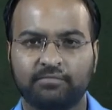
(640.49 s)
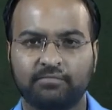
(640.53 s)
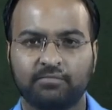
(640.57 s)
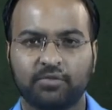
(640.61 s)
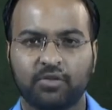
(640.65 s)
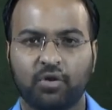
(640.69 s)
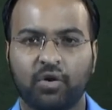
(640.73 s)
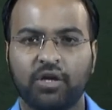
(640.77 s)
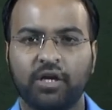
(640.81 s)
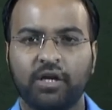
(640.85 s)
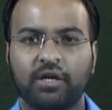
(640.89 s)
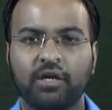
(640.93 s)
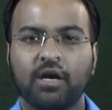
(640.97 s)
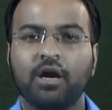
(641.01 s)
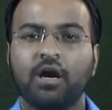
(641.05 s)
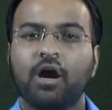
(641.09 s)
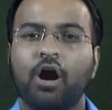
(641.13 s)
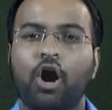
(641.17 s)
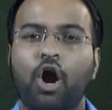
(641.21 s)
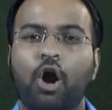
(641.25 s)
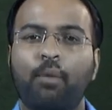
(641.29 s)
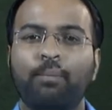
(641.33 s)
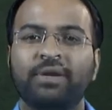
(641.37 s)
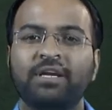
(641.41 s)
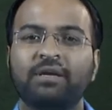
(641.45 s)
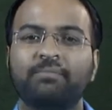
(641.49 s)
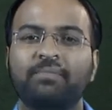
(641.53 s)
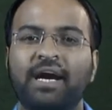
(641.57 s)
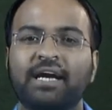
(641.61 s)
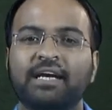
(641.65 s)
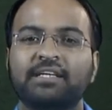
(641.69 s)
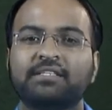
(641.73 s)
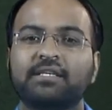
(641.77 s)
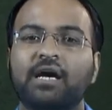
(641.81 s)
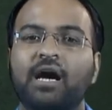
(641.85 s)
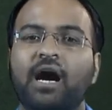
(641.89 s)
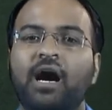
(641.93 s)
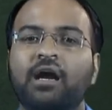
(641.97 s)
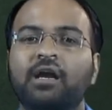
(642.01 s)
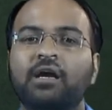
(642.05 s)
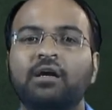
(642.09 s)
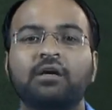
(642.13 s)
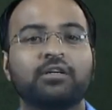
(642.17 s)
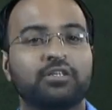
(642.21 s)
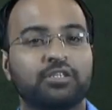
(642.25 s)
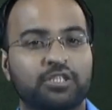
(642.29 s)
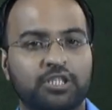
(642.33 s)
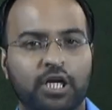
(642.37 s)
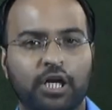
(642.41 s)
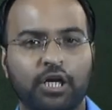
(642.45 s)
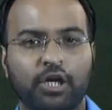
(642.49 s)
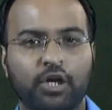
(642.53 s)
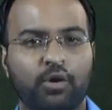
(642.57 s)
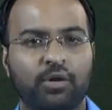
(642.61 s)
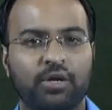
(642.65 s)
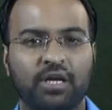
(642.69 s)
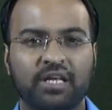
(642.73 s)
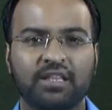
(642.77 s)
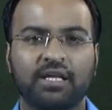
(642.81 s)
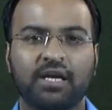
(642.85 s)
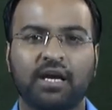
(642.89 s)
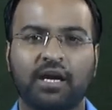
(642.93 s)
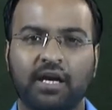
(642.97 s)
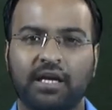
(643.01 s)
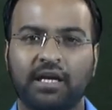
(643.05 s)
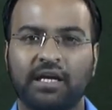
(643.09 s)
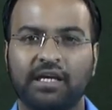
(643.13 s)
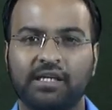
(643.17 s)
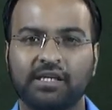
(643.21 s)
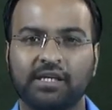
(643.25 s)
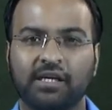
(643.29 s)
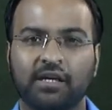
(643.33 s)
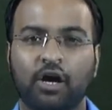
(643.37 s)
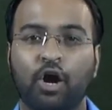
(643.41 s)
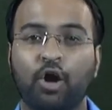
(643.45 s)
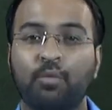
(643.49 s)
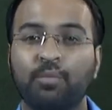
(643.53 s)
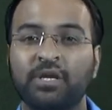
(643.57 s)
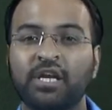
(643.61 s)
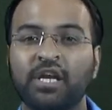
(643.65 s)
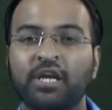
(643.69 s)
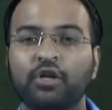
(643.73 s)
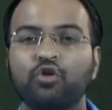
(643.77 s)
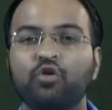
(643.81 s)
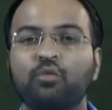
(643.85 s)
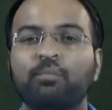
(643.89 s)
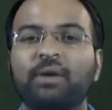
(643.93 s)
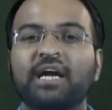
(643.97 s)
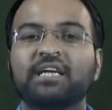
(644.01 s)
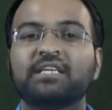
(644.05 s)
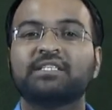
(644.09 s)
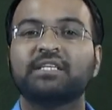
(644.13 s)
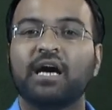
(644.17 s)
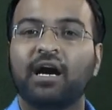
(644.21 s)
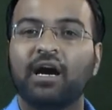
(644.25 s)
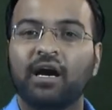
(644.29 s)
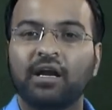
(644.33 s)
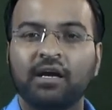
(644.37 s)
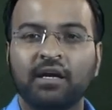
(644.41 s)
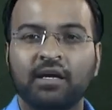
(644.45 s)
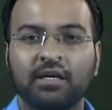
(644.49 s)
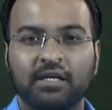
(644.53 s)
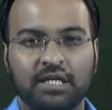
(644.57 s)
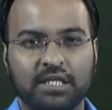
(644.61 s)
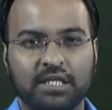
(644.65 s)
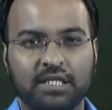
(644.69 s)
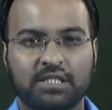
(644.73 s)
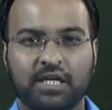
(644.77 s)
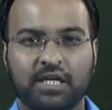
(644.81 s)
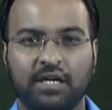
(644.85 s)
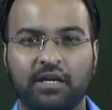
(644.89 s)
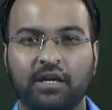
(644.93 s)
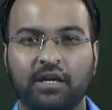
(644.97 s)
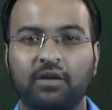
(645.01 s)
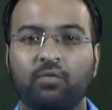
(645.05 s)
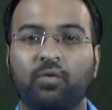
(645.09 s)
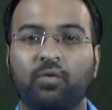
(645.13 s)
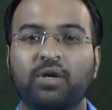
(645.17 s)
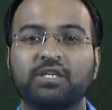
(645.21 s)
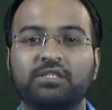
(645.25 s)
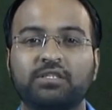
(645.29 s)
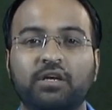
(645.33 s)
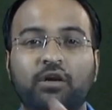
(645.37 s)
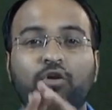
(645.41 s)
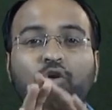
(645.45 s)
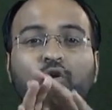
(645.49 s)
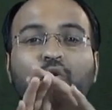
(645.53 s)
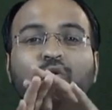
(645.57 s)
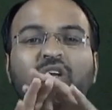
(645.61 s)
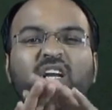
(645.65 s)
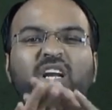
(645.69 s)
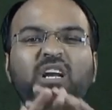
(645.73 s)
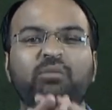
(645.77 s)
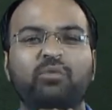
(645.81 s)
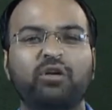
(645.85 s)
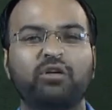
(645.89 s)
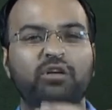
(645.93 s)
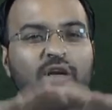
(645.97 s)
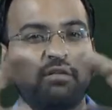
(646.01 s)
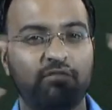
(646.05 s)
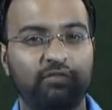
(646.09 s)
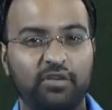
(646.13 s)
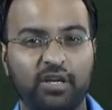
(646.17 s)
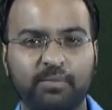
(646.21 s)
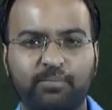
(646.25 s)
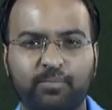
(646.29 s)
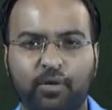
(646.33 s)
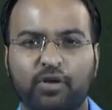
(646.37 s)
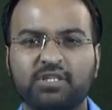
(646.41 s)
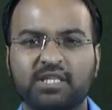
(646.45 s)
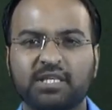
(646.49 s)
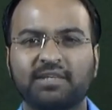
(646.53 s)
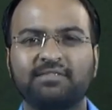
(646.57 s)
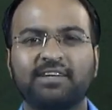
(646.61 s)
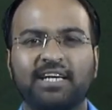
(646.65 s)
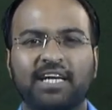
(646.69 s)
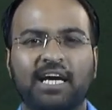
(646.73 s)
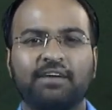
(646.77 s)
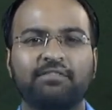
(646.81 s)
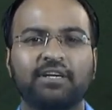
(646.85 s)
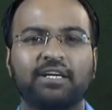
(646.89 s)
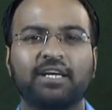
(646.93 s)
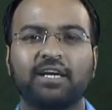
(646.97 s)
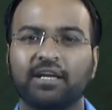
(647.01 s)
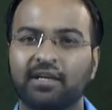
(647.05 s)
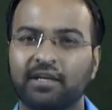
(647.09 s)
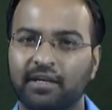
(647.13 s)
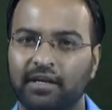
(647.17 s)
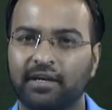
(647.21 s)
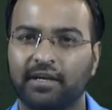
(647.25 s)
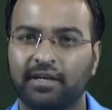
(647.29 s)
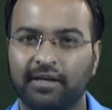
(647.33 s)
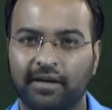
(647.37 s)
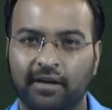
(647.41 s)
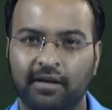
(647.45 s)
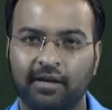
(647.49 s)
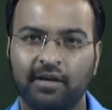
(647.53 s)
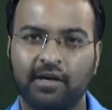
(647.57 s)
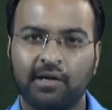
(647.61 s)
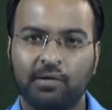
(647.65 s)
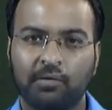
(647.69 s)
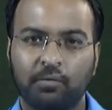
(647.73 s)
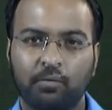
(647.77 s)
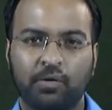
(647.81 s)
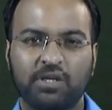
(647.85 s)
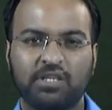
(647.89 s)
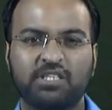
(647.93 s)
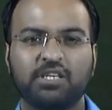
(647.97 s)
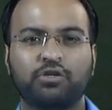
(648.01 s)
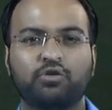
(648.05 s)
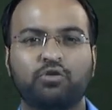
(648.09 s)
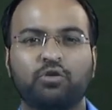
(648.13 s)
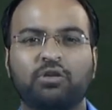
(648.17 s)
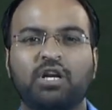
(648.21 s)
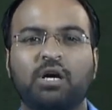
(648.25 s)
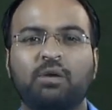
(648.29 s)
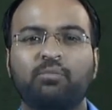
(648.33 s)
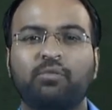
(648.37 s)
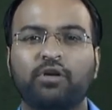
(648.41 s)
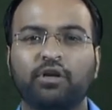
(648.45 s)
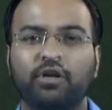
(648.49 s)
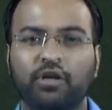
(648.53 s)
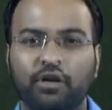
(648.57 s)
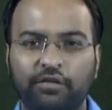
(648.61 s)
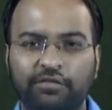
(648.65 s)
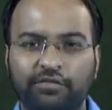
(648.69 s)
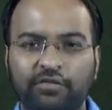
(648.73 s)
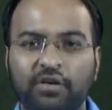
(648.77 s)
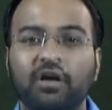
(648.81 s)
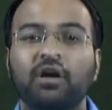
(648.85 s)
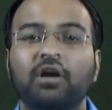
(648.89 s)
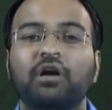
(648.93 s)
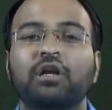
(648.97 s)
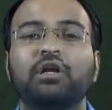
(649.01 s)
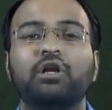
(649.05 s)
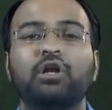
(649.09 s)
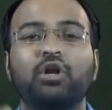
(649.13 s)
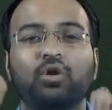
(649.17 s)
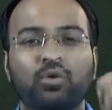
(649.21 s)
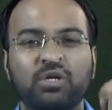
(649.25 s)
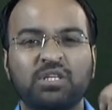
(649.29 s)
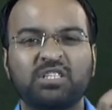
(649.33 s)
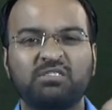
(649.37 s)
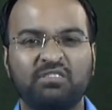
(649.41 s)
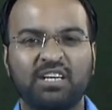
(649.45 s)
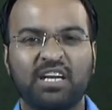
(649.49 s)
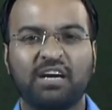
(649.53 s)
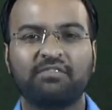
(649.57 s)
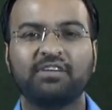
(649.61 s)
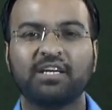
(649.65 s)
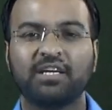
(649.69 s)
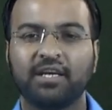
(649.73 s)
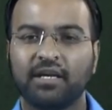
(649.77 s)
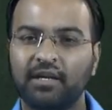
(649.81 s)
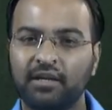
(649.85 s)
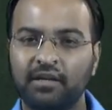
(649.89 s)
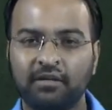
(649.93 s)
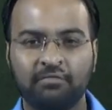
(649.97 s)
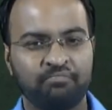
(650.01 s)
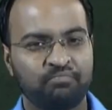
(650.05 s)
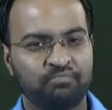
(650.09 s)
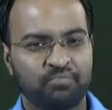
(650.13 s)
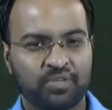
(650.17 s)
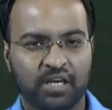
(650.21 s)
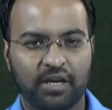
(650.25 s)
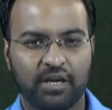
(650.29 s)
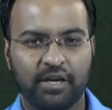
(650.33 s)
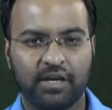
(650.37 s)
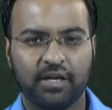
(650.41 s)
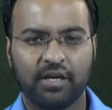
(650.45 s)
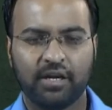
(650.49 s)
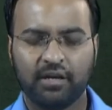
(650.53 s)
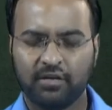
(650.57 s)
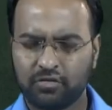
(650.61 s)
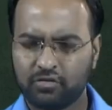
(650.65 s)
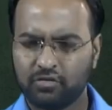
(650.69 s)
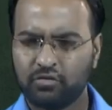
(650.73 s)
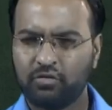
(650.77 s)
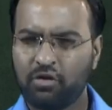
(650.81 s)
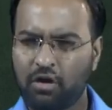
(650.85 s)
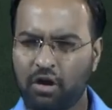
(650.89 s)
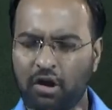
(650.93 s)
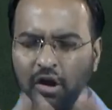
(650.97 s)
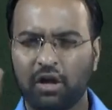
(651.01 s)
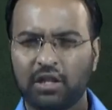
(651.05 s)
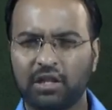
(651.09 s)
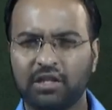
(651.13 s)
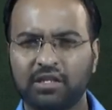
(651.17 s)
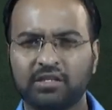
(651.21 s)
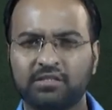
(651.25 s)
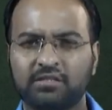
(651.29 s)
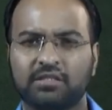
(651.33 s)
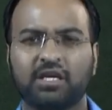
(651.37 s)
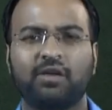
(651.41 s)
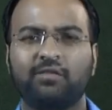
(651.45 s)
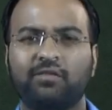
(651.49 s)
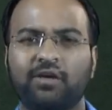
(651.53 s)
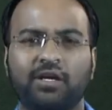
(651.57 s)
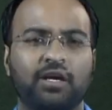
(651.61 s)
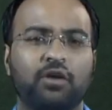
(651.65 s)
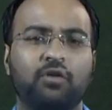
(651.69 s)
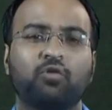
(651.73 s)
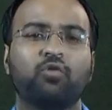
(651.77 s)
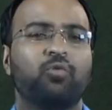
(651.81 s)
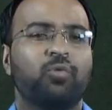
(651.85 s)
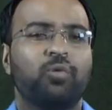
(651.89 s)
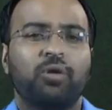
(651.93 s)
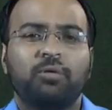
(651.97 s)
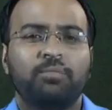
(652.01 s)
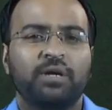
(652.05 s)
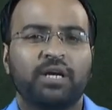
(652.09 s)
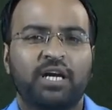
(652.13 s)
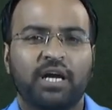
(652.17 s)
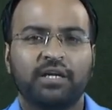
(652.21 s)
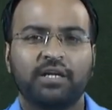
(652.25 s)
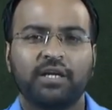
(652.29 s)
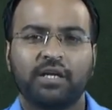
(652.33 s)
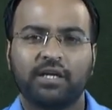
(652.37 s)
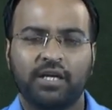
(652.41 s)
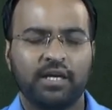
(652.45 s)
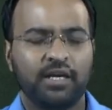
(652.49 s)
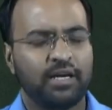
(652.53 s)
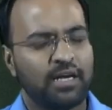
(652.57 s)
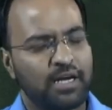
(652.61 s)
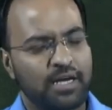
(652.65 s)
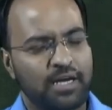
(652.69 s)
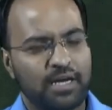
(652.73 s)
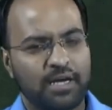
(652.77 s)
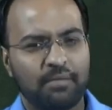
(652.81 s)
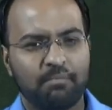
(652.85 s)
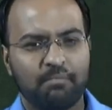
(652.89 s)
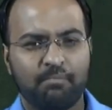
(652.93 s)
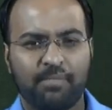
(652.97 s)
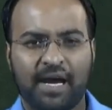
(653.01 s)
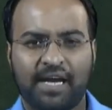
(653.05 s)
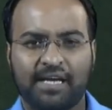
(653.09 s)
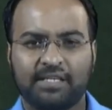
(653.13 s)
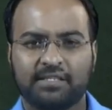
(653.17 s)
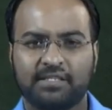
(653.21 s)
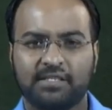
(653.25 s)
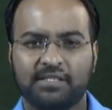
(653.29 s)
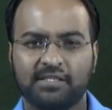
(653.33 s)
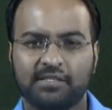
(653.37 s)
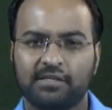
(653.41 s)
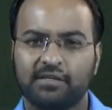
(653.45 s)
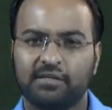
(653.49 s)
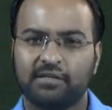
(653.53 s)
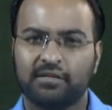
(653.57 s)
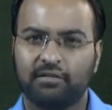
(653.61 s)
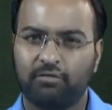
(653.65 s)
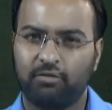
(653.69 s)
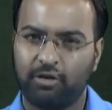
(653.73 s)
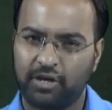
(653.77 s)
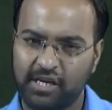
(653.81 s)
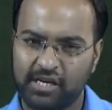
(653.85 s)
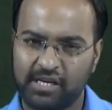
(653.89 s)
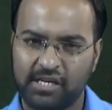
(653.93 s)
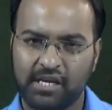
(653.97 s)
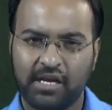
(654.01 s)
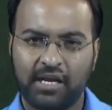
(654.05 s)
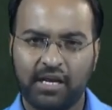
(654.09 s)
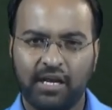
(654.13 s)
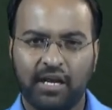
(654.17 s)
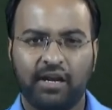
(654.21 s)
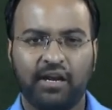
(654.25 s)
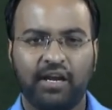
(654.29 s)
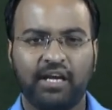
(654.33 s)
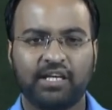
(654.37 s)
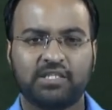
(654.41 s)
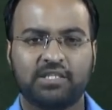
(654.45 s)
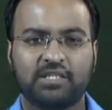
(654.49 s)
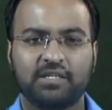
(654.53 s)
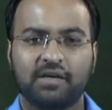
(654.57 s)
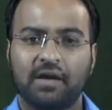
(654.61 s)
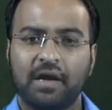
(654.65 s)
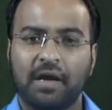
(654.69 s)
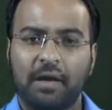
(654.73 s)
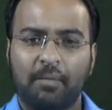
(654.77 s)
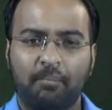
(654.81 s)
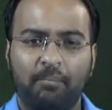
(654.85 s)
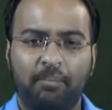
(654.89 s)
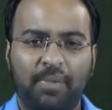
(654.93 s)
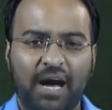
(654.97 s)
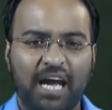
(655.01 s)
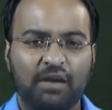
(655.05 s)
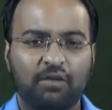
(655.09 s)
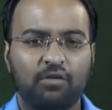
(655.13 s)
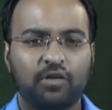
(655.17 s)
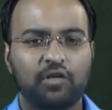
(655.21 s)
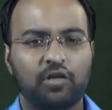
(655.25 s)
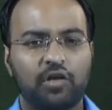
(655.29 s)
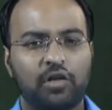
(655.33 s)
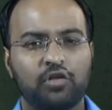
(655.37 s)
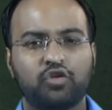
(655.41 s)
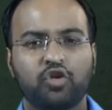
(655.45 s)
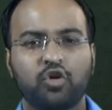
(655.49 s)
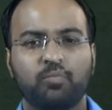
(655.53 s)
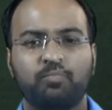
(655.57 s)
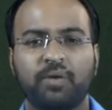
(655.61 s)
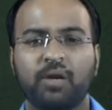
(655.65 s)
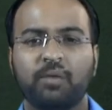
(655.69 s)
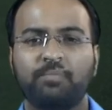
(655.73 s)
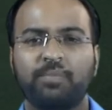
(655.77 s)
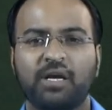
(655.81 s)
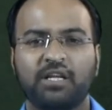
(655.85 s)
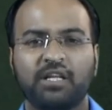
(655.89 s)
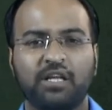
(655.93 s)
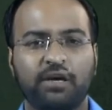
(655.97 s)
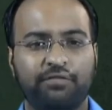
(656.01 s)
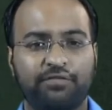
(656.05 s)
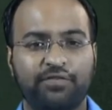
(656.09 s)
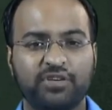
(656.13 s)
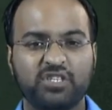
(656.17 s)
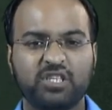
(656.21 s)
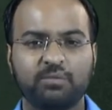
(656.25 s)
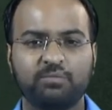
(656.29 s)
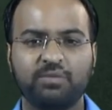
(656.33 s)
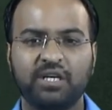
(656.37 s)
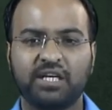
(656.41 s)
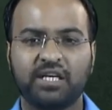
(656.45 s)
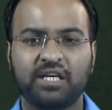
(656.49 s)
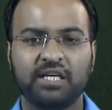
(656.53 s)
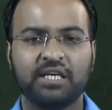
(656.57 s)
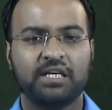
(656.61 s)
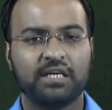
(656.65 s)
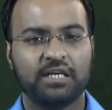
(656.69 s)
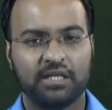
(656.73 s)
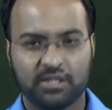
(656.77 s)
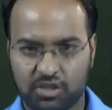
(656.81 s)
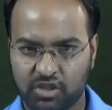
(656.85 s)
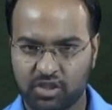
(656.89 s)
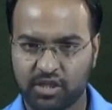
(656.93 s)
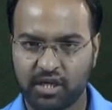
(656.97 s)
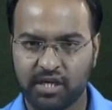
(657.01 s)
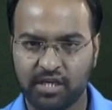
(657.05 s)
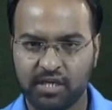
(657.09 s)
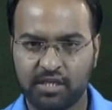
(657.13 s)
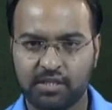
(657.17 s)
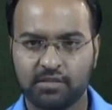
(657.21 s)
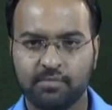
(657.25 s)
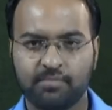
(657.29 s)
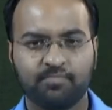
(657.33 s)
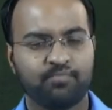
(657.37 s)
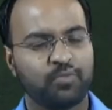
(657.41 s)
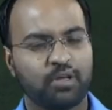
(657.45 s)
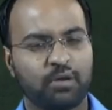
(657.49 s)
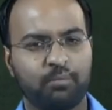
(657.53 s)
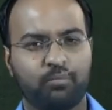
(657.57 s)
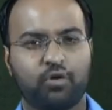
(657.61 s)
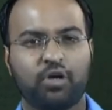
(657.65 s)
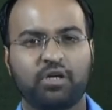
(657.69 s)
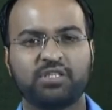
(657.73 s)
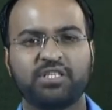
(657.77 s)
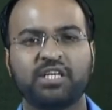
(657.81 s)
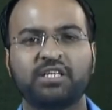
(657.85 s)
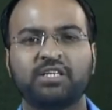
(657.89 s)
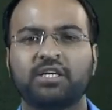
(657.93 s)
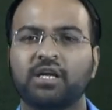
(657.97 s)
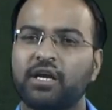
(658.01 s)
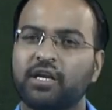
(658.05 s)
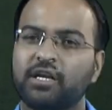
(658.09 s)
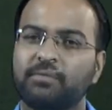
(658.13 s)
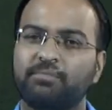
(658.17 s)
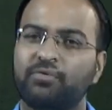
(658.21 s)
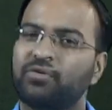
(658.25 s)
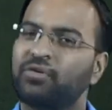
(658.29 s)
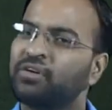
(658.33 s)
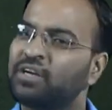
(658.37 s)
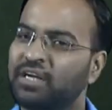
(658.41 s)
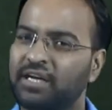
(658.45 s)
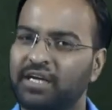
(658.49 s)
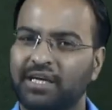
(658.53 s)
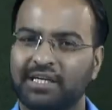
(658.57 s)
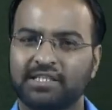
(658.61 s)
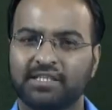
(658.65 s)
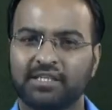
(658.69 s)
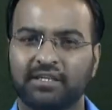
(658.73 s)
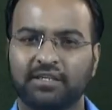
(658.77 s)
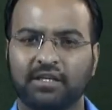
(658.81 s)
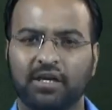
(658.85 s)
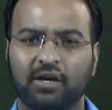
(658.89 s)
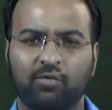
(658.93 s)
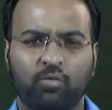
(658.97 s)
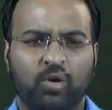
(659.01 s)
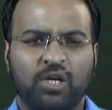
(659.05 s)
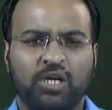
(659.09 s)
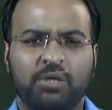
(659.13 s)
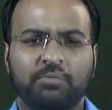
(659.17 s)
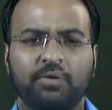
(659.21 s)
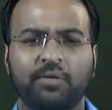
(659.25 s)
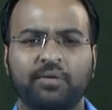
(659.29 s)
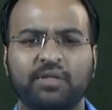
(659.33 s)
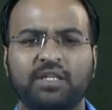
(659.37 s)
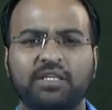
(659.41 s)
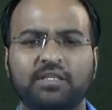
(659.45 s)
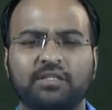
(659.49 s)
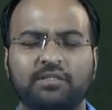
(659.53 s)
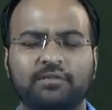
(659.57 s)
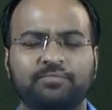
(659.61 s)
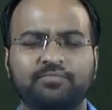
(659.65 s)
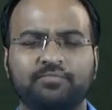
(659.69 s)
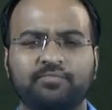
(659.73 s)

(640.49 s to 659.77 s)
Got it? How many banks are shut down in the current year? How many new banks are started? What is the total amount of deposit we are having in India? What is the total amount of loans we are having in India? So all this survey, who will be conducting? Banks here. Got it? Next, bank will also prepare the feasibility studies, project report, etc. What do you mean with this?